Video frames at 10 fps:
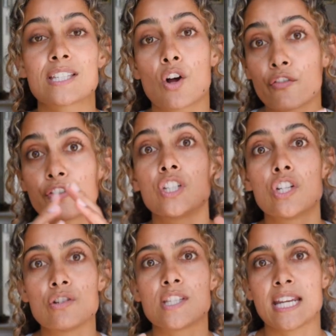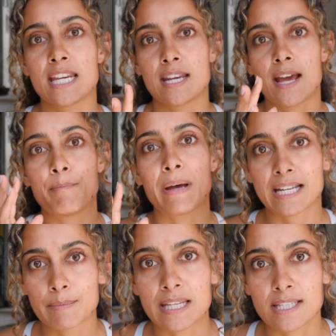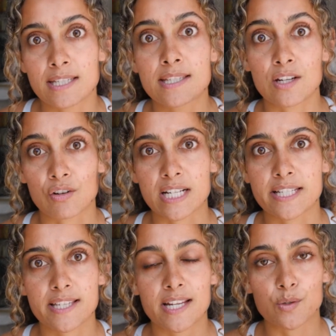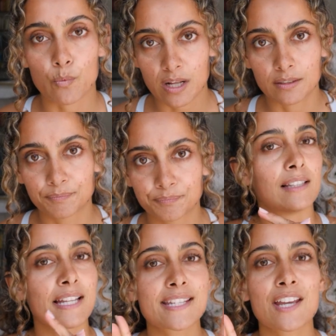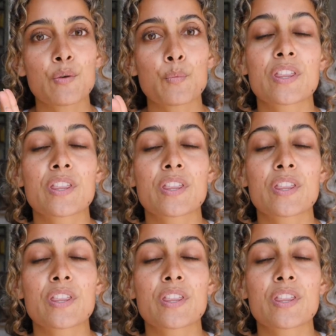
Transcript: it's often used in a back bend series as well. Let's get on